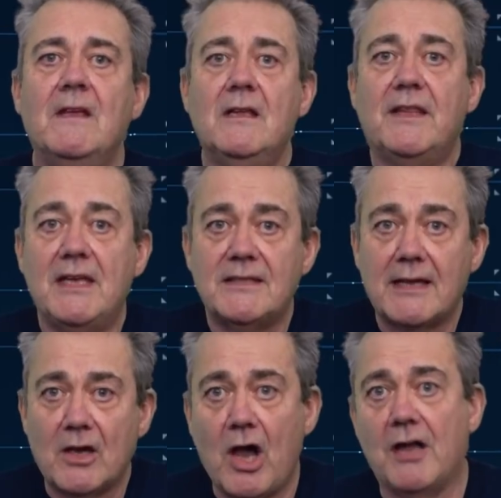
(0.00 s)
There's a
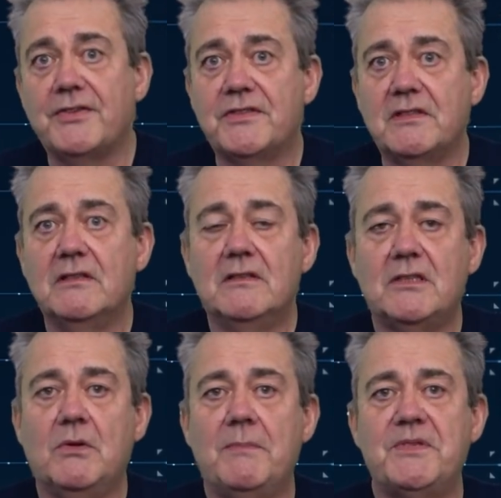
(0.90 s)
cost
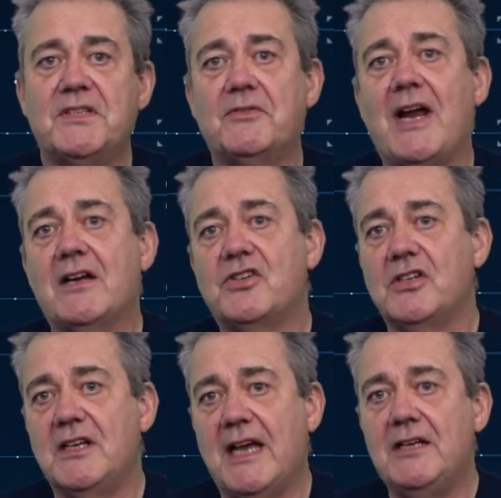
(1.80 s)
to
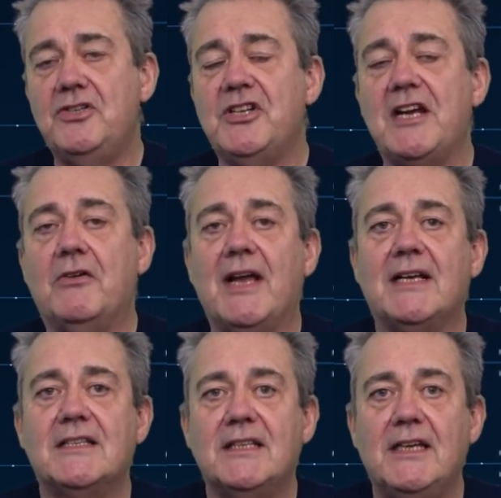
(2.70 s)
abstraction and
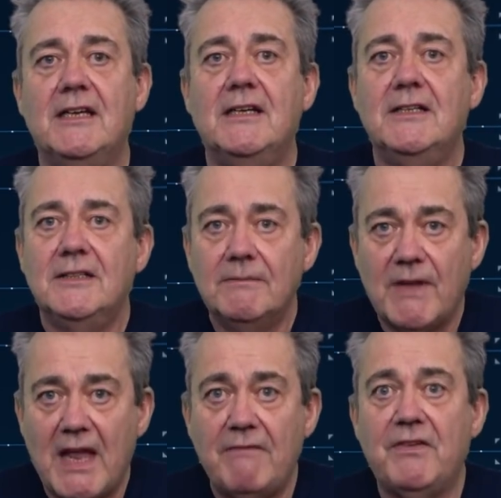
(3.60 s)
generality,
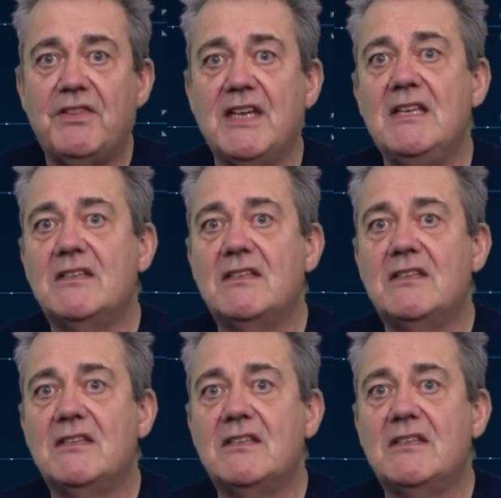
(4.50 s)
everything in